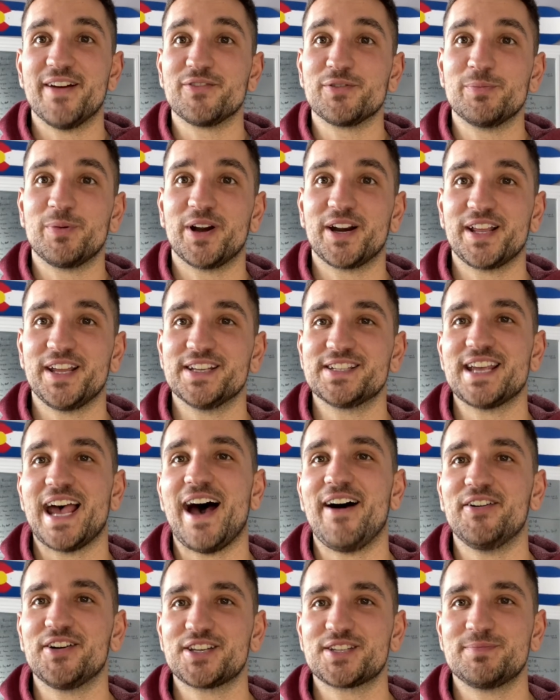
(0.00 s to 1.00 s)
everybody, it's
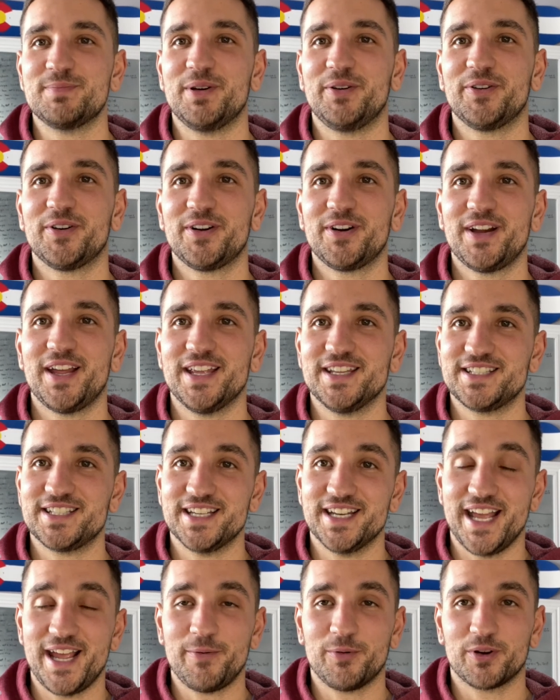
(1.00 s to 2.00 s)
Alex Miller, and
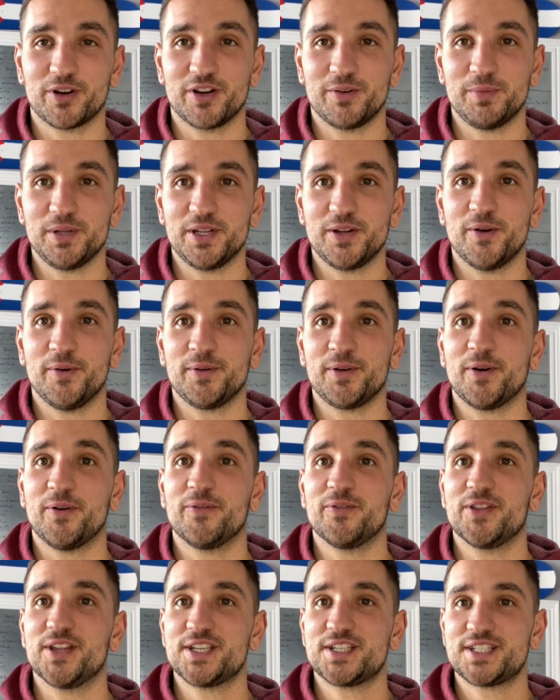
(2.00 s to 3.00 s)
today we're going to be going
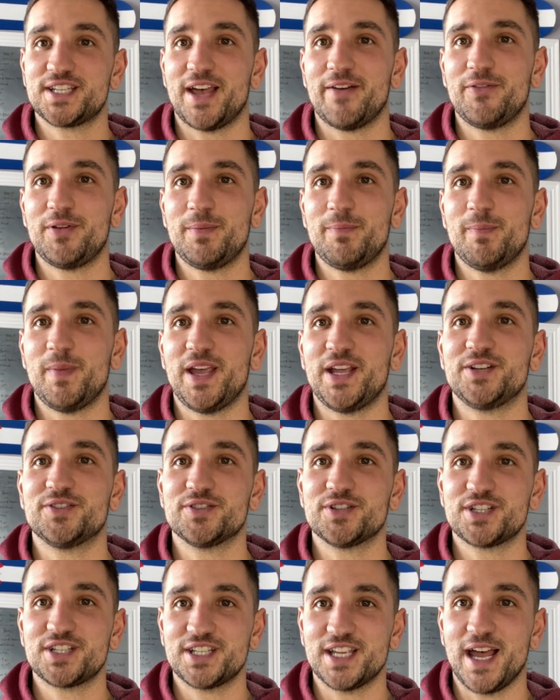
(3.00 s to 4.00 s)
over the 7
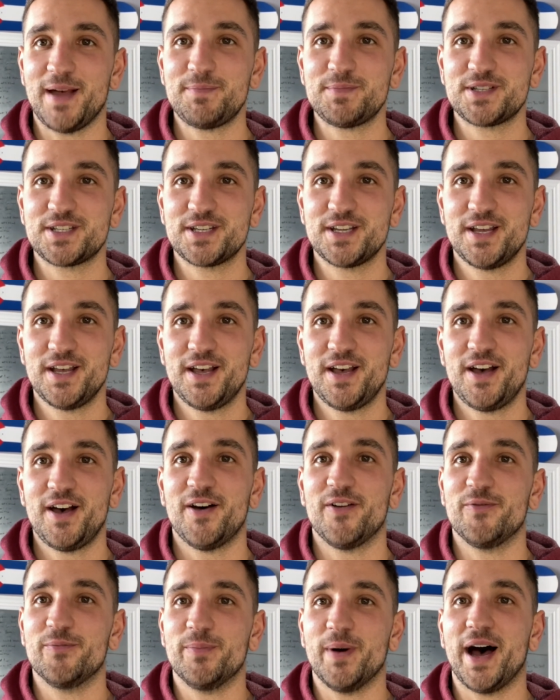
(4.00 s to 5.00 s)
major steps
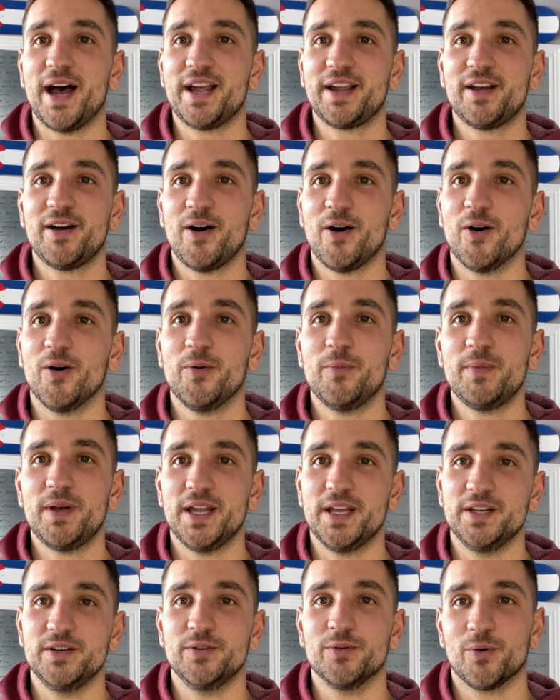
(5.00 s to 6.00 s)
of buying a home
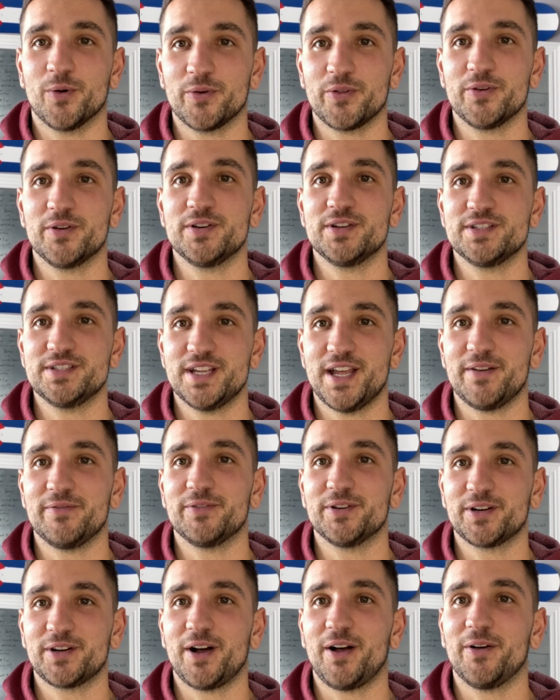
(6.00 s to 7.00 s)
in northern
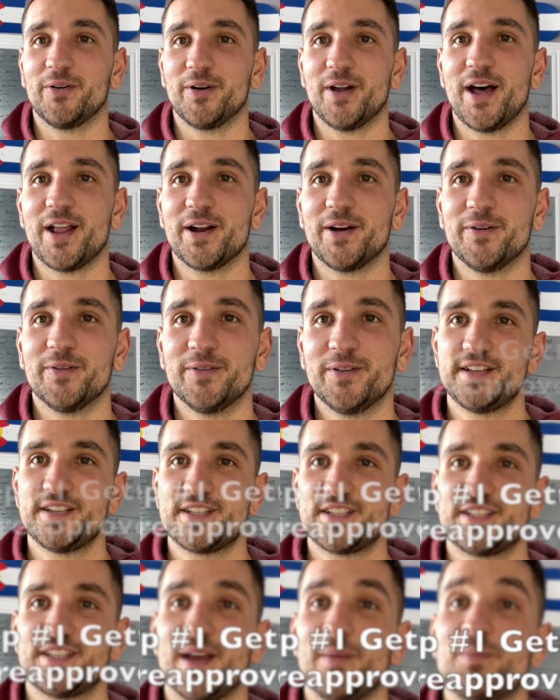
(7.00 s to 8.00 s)
Denver, Colorado.
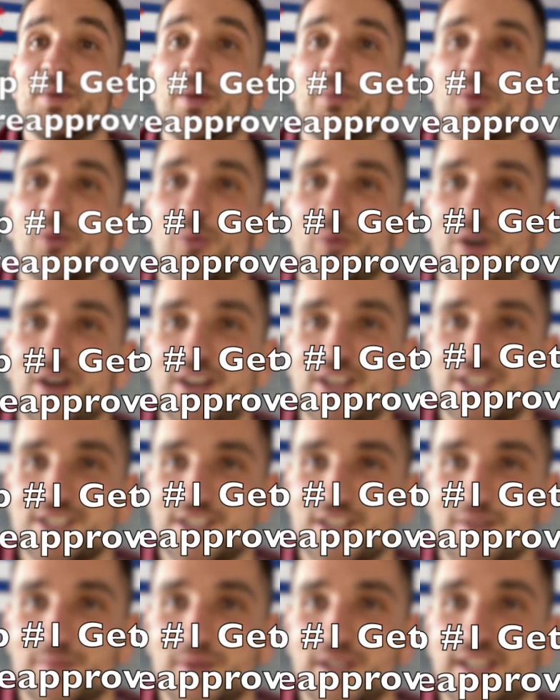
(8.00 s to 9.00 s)
Step number 1 is
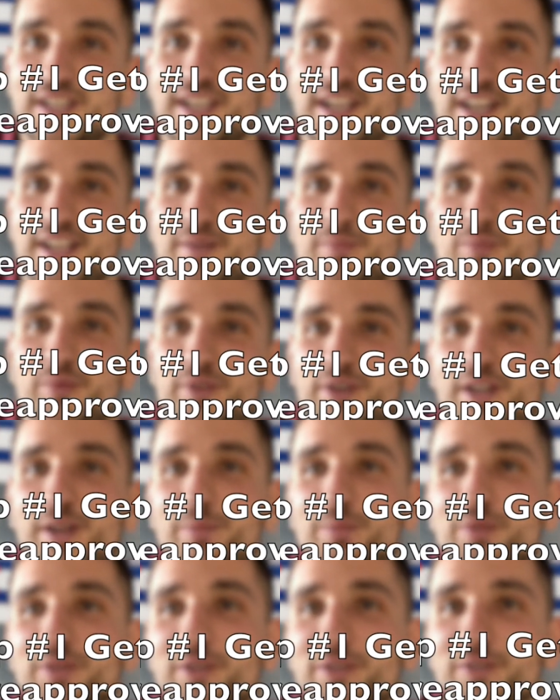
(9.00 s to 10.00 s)
going to be getting
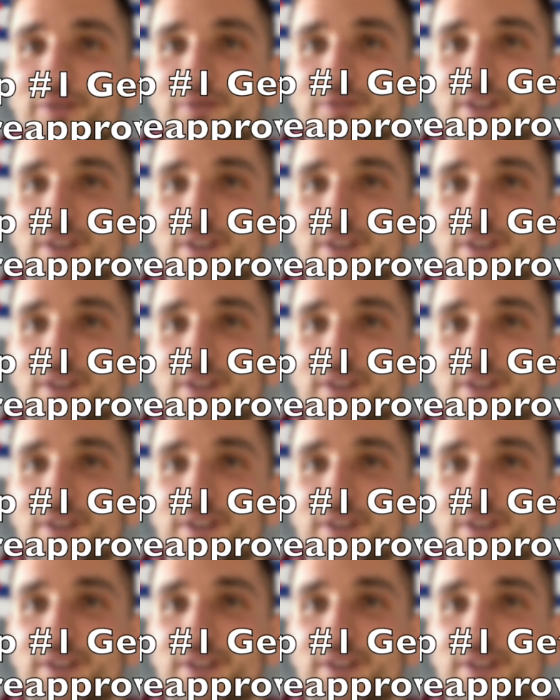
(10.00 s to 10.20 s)
pre-approved.